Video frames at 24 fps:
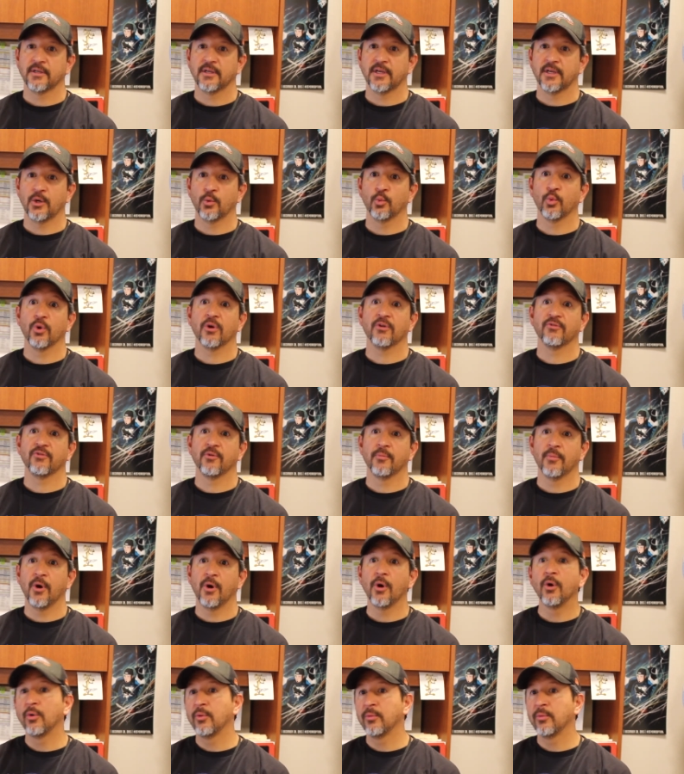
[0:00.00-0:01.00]
can work from
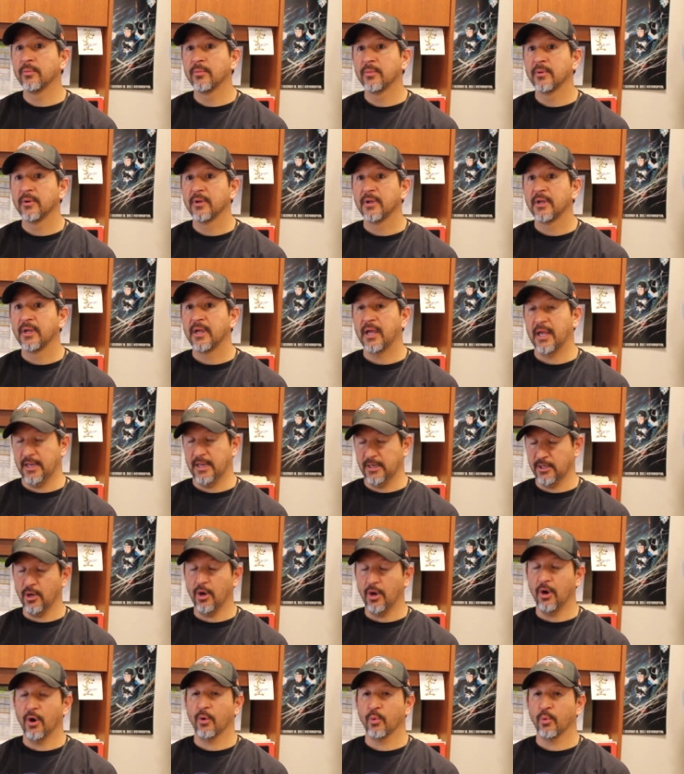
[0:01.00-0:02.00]
home and
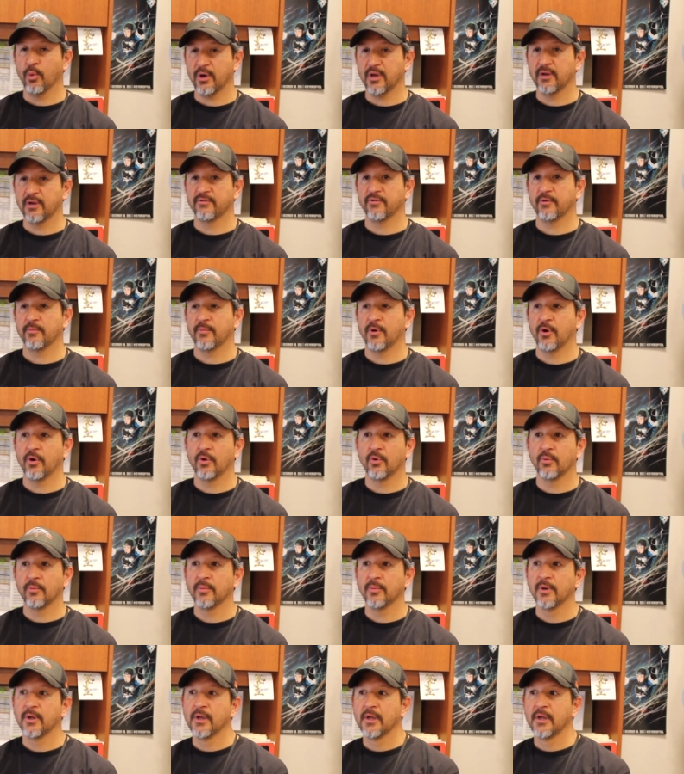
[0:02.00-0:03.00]
are working from
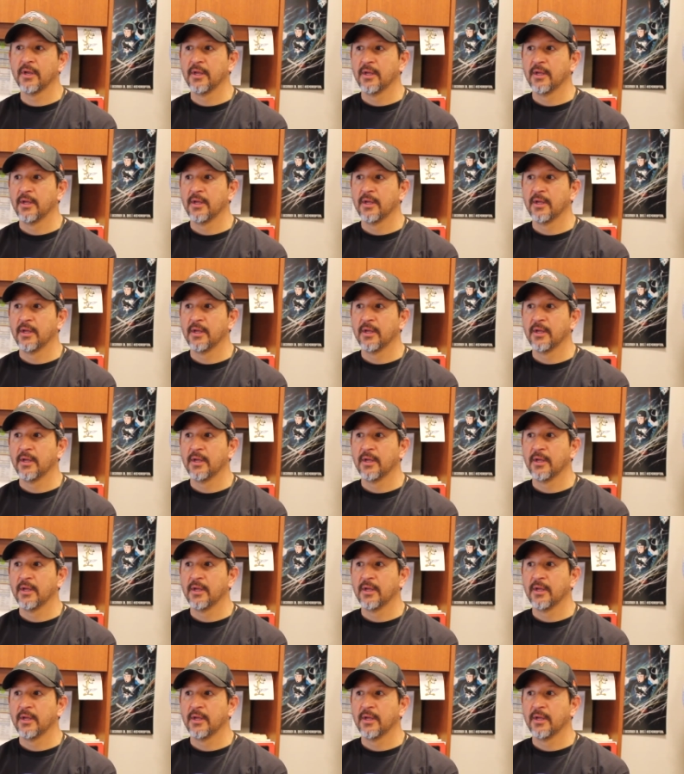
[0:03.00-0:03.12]
home